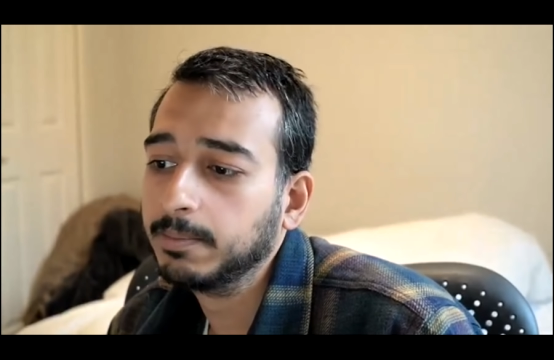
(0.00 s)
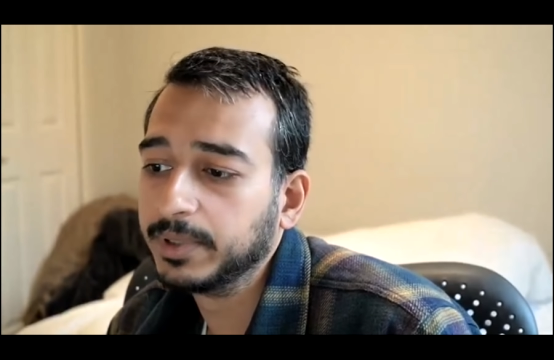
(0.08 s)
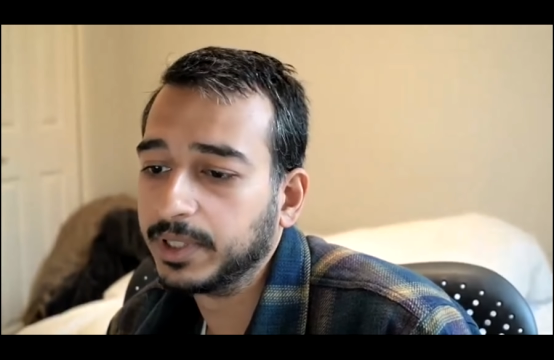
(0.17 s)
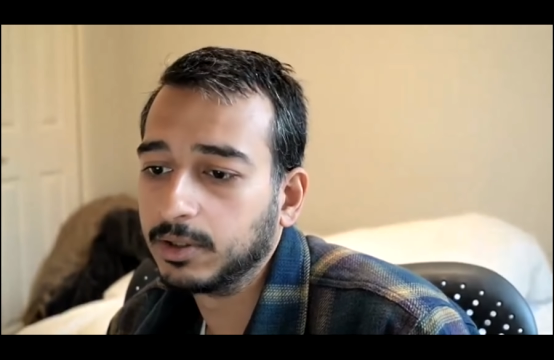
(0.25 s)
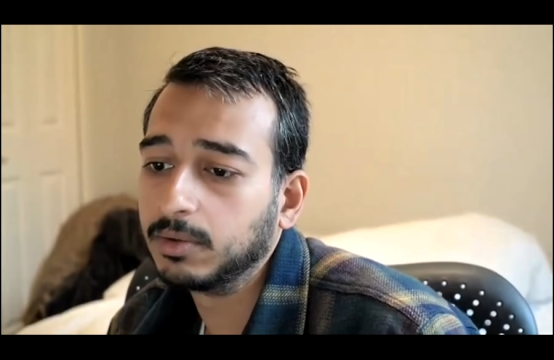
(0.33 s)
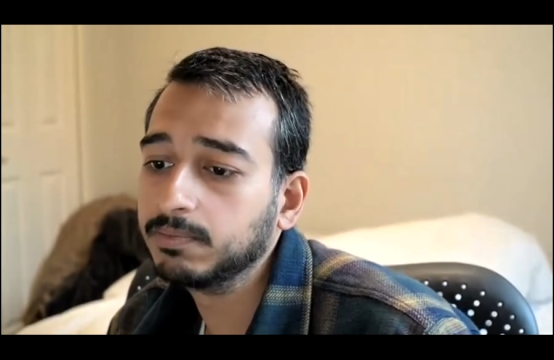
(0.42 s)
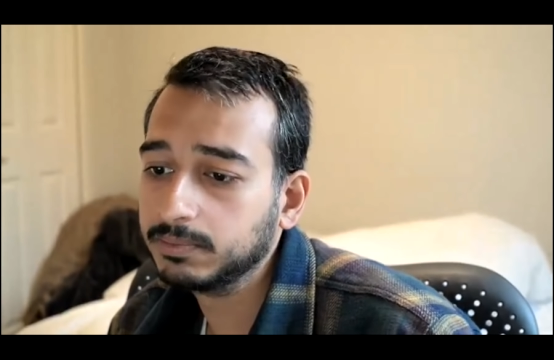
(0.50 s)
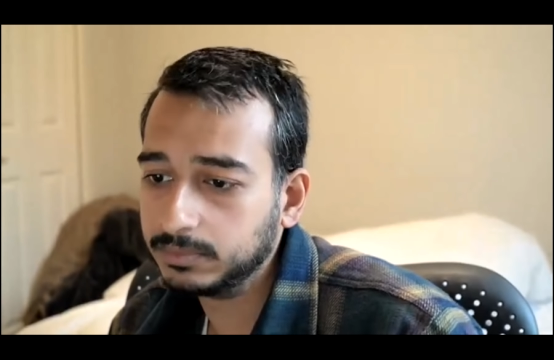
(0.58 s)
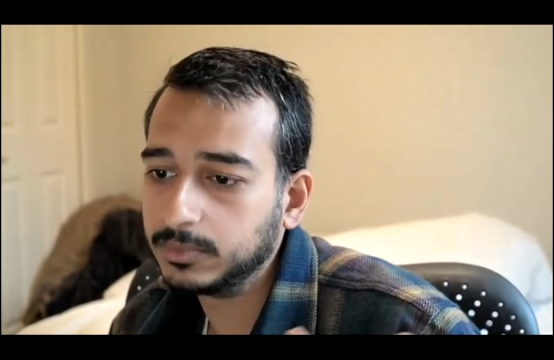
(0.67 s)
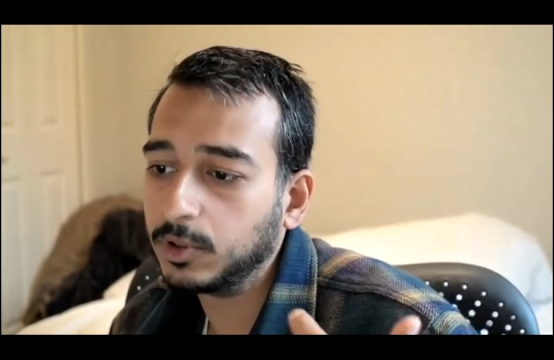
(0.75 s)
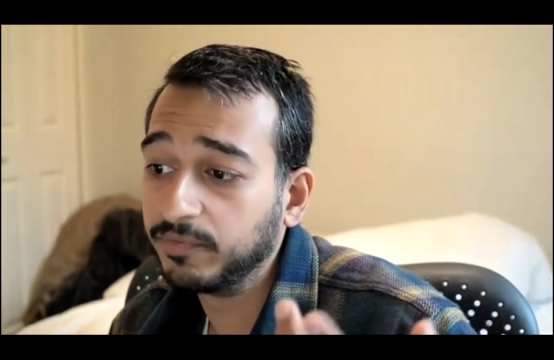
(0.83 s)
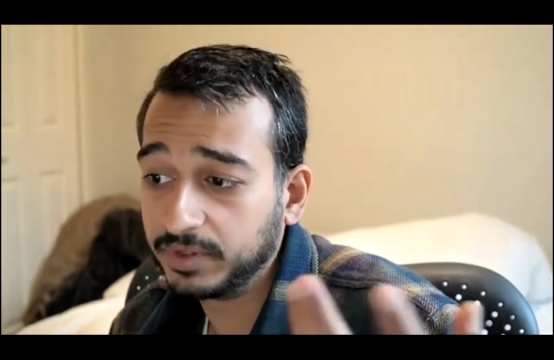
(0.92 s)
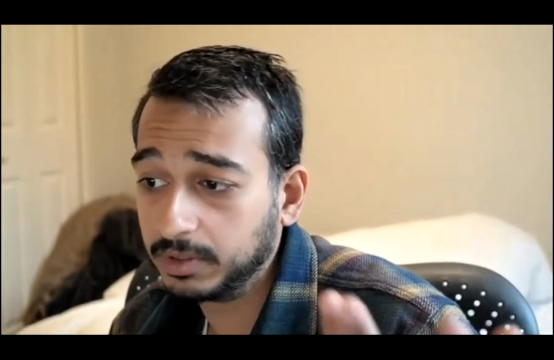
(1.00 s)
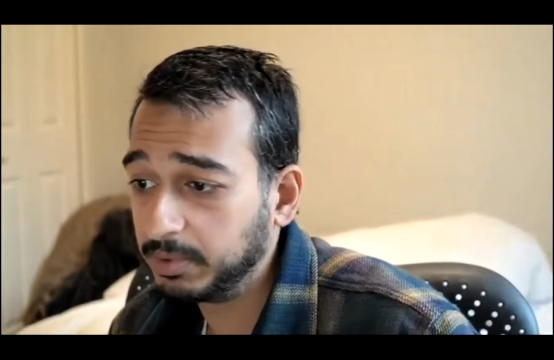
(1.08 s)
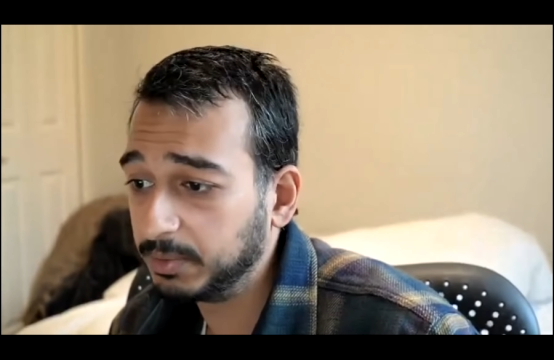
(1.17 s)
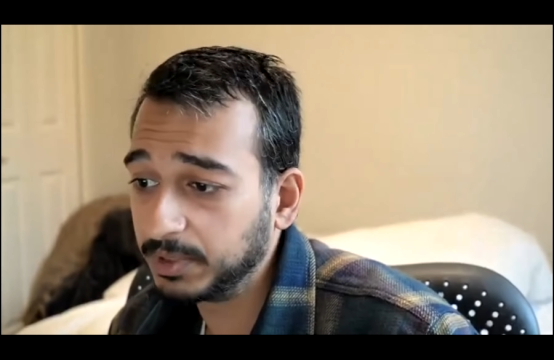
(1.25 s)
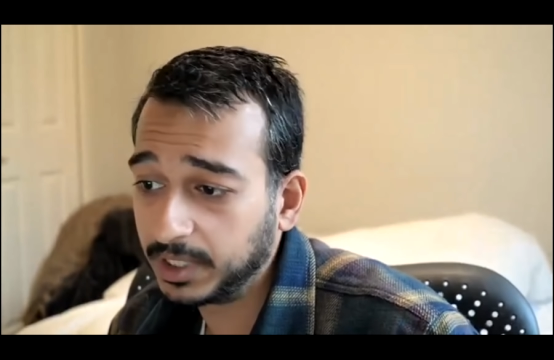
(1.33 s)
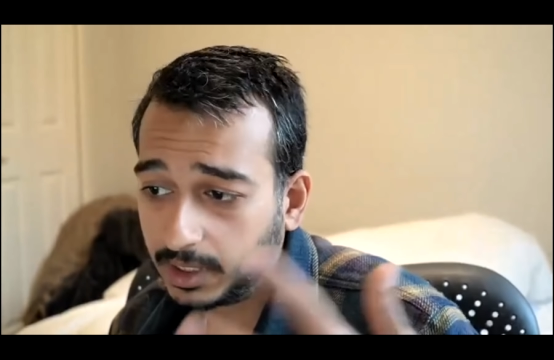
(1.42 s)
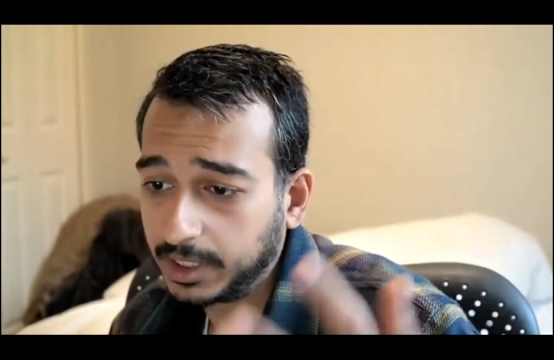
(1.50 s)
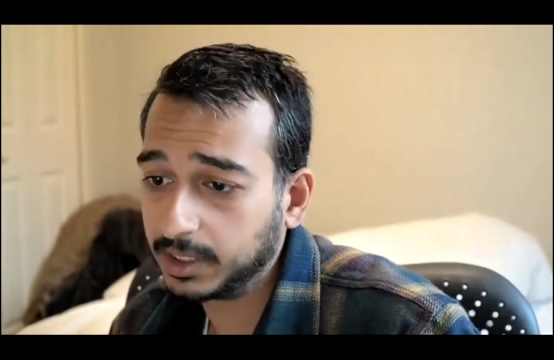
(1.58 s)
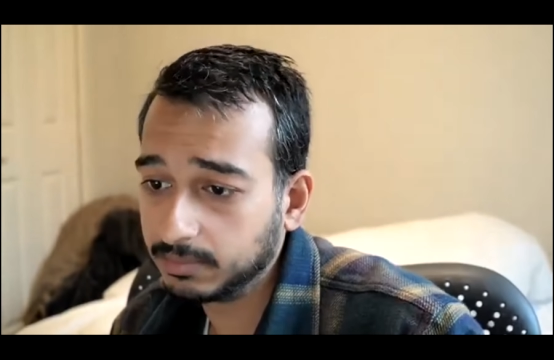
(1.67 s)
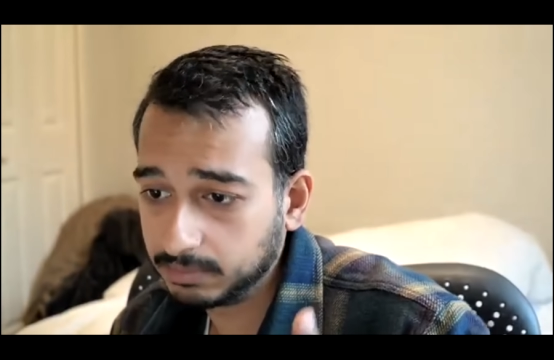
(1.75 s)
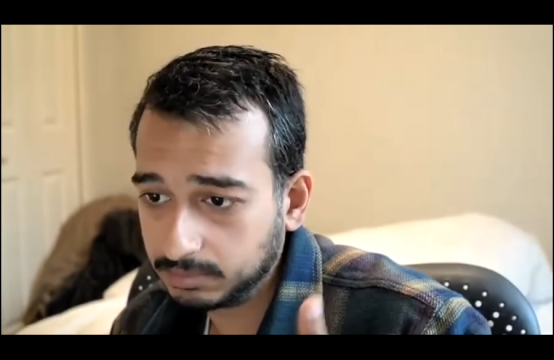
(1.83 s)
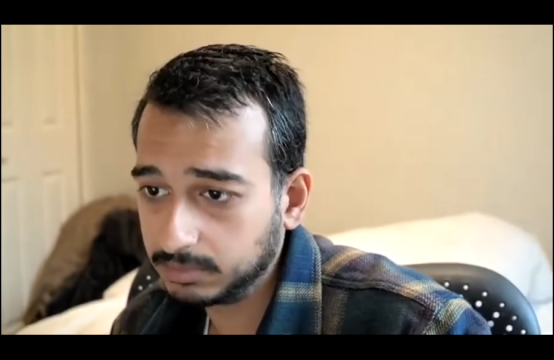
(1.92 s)
But then ho- hopefully the people that like
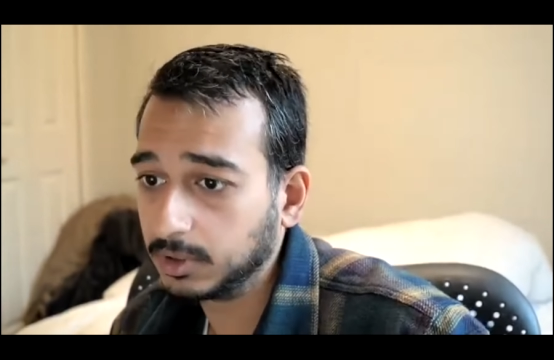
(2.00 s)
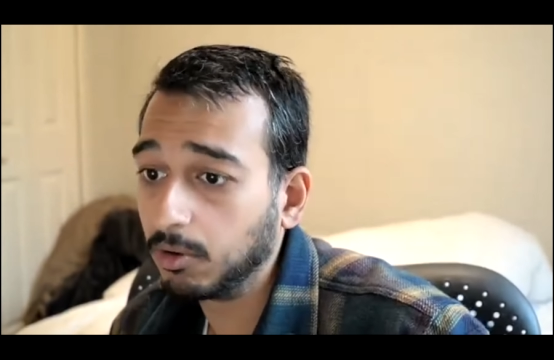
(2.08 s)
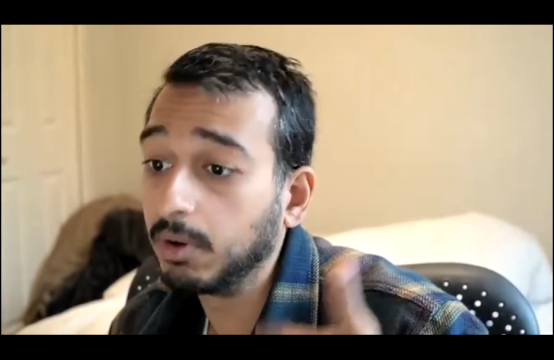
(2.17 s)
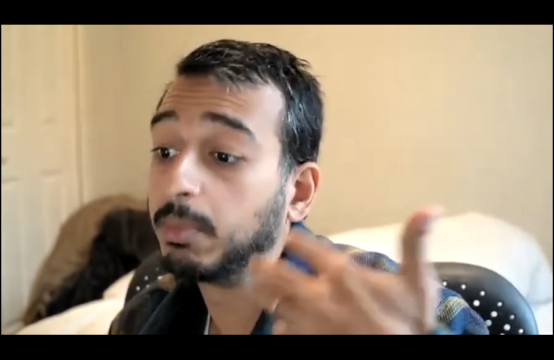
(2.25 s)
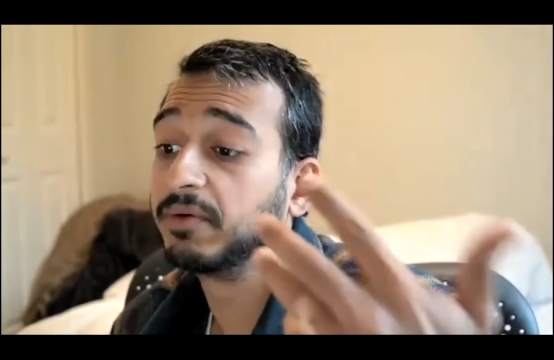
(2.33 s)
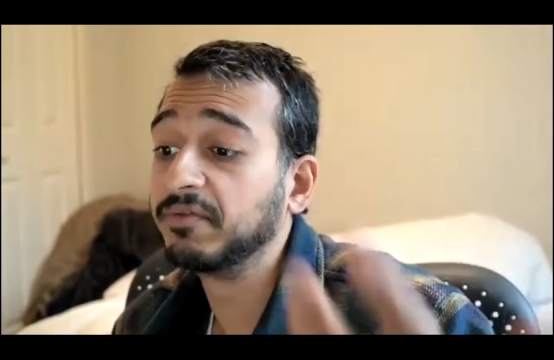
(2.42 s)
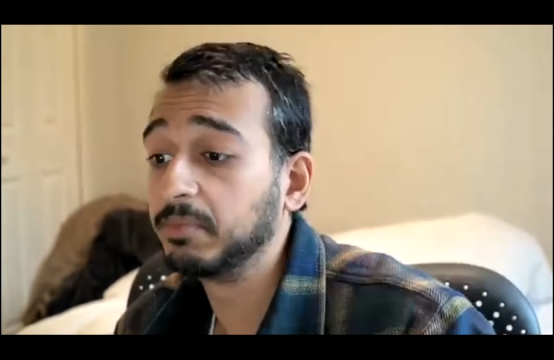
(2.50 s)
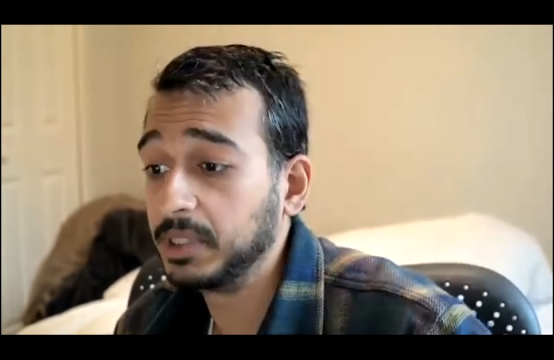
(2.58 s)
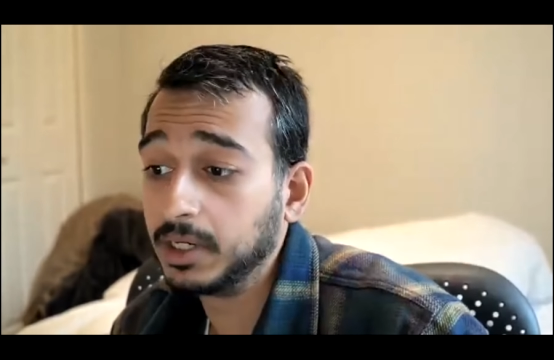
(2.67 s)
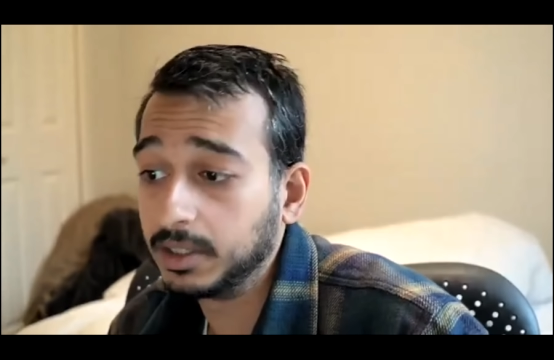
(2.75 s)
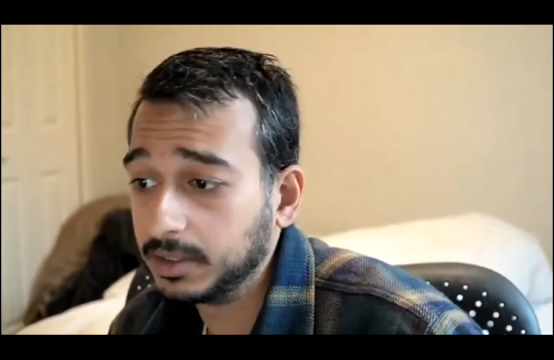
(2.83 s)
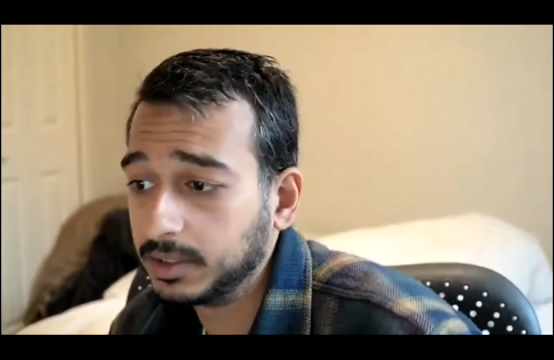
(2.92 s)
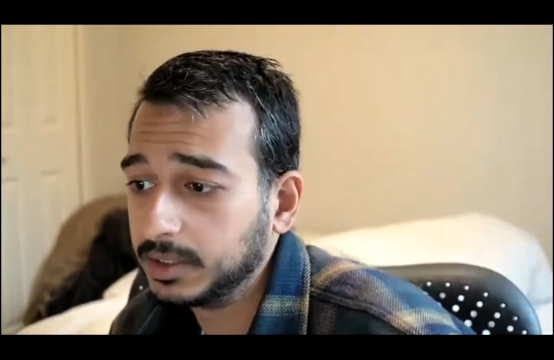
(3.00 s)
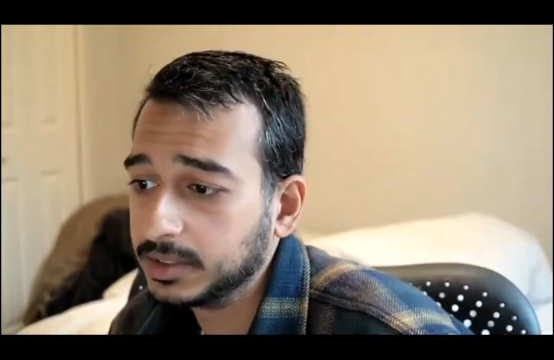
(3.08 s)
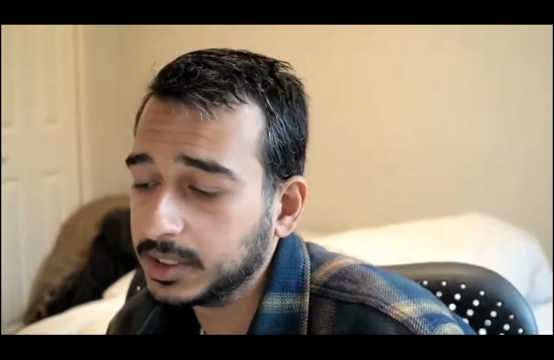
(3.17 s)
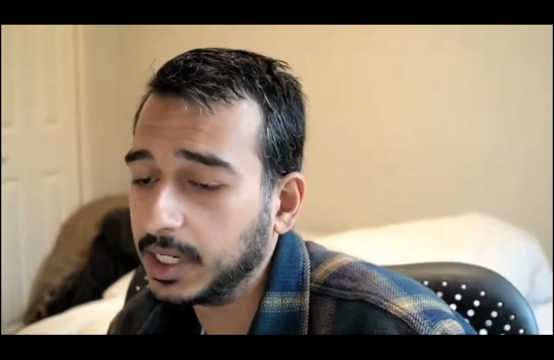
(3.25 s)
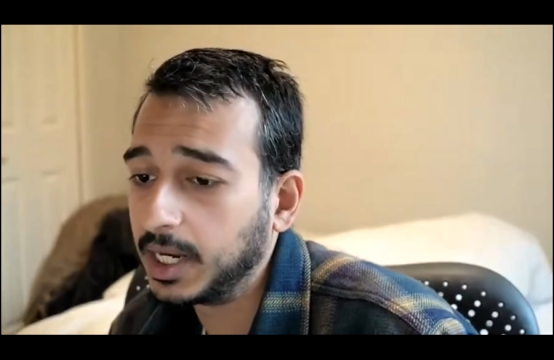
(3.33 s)
it go above and beyond and say,